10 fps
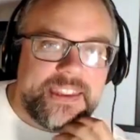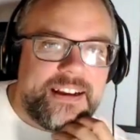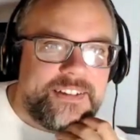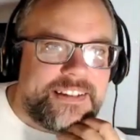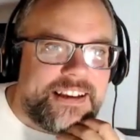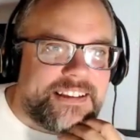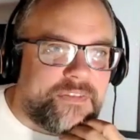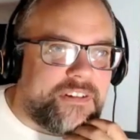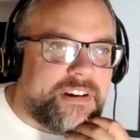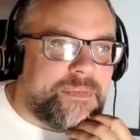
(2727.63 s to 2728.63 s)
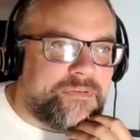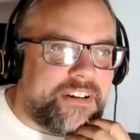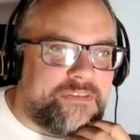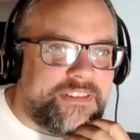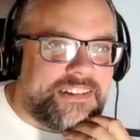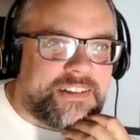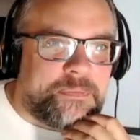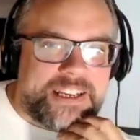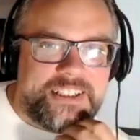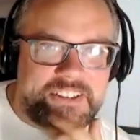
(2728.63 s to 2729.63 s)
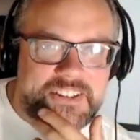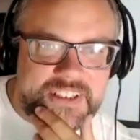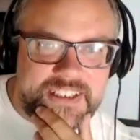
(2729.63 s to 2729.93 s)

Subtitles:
I use that as a frame of reference because,